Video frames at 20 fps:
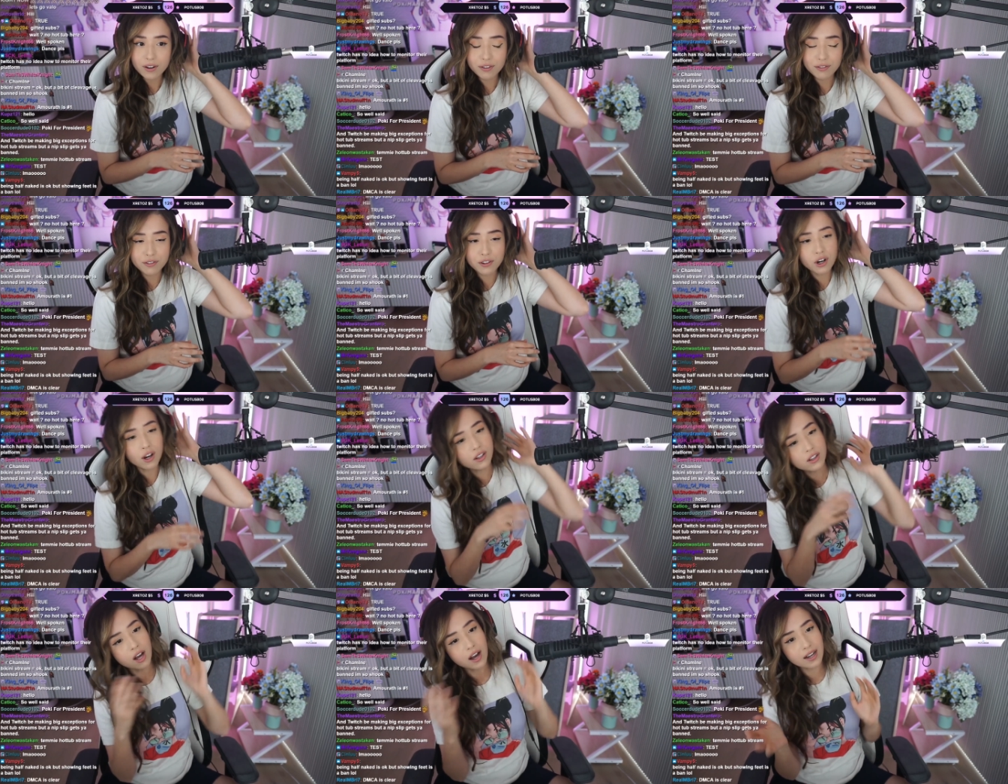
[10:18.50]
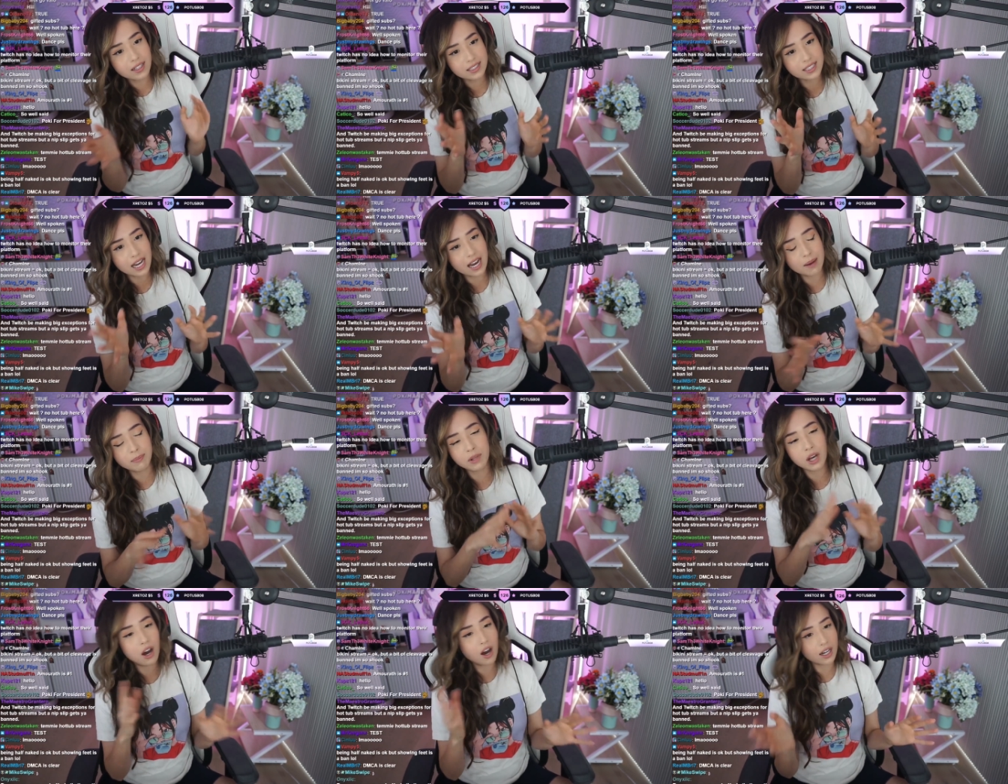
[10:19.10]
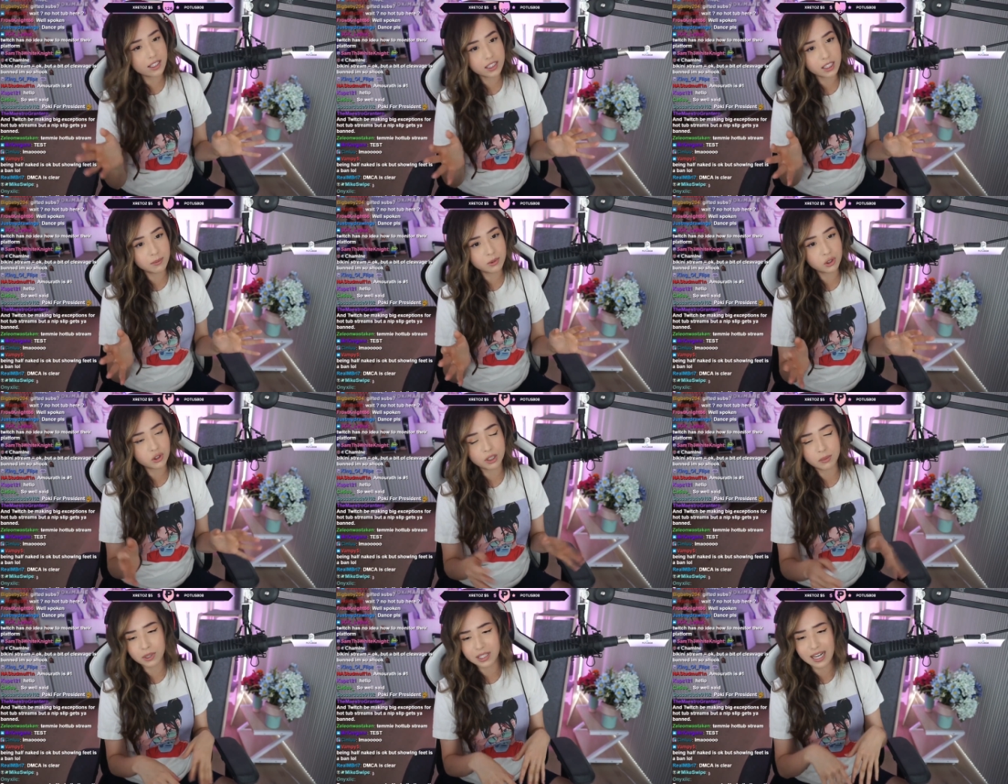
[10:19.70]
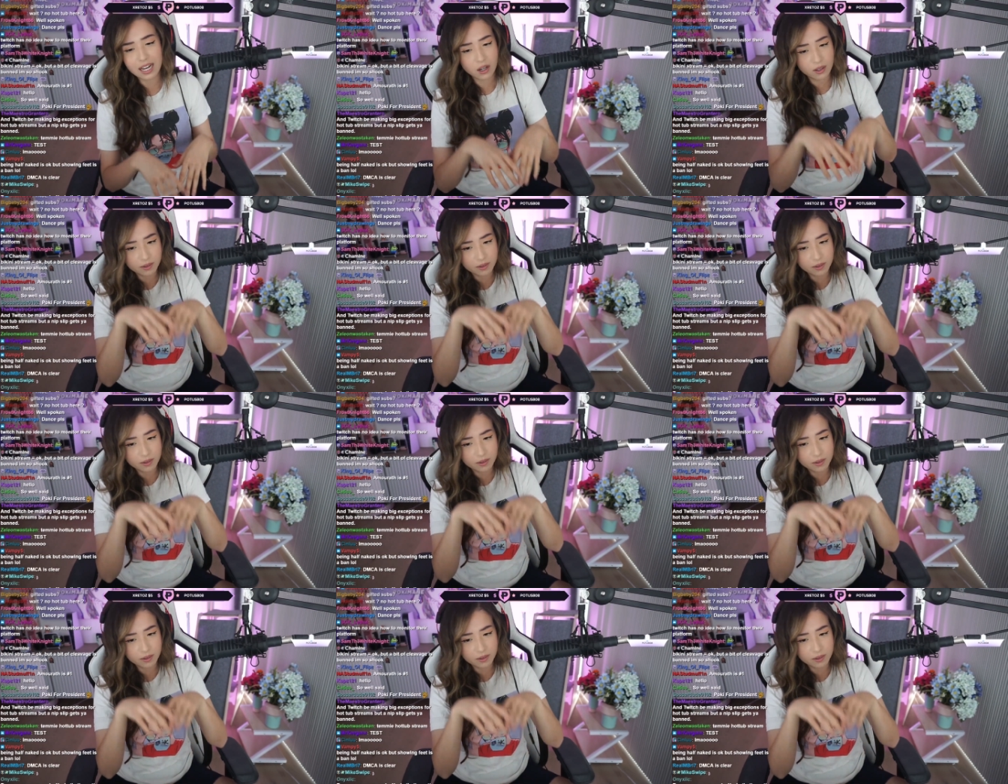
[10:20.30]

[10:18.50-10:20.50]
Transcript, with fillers: for a long time, the hot tub streamer